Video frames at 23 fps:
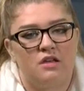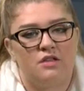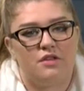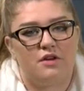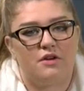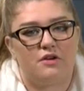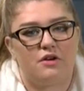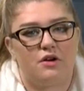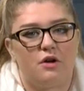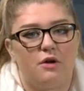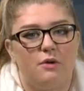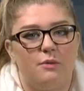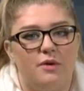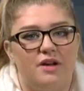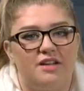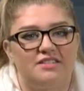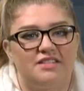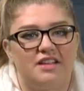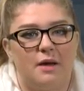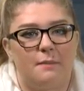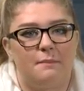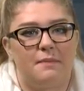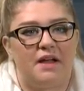The girl
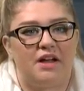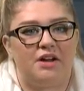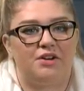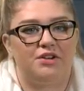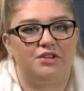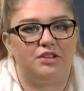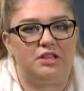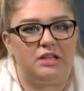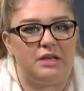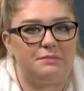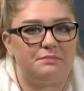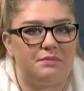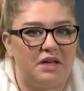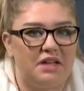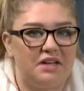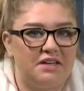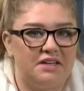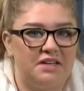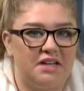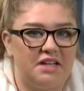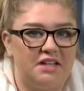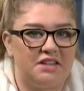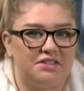was apparently
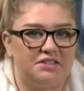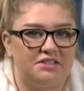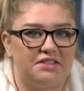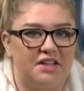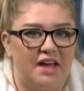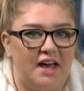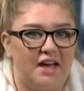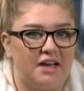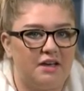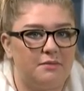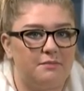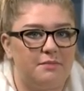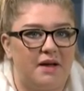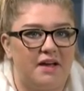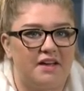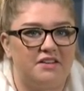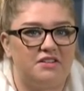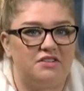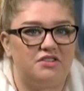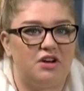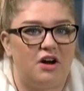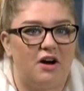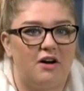bitten in the leg by
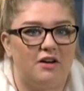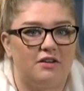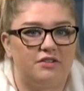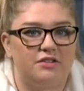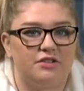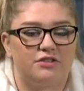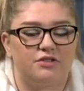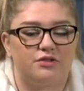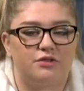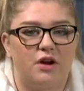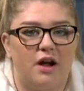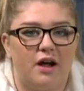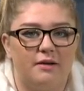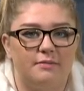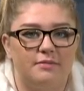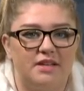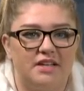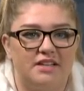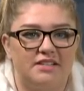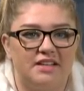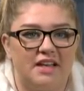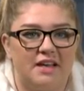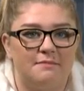a dog described
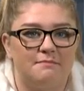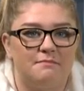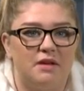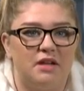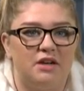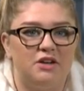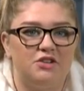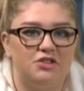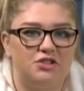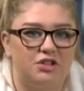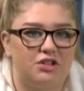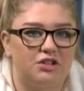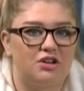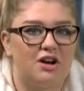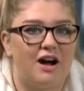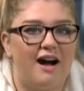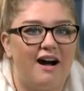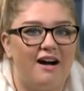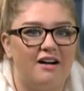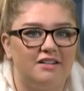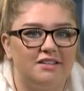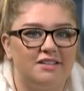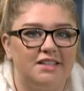as a miniature
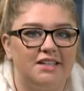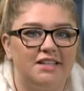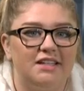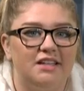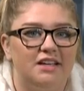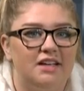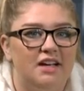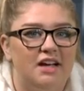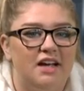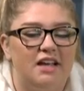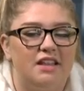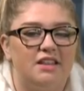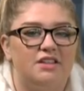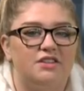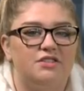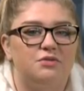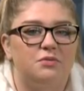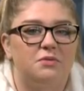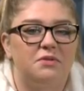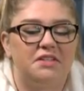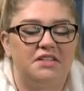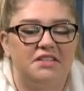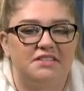collie in the
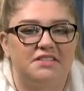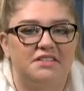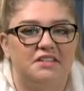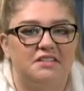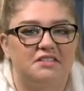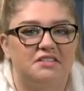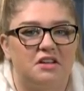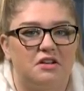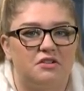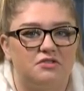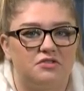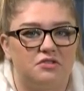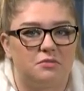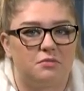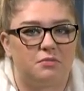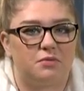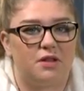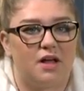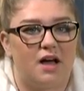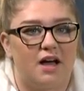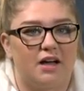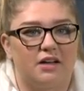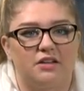2600
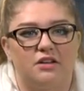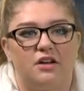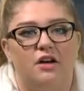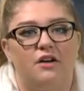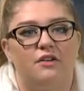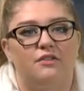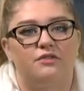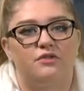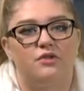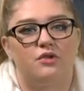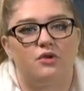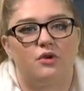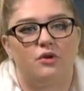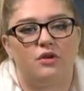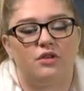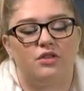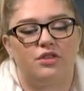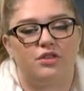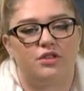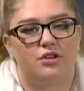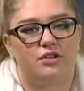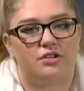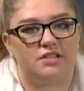block of
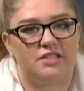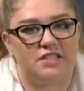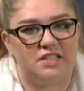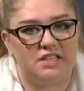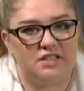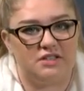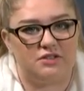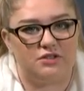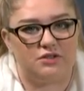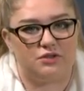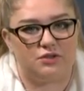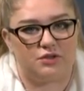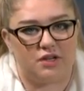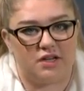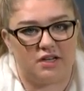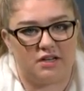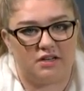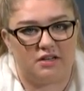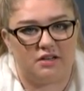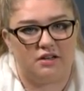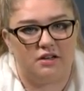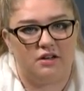North 13th Street.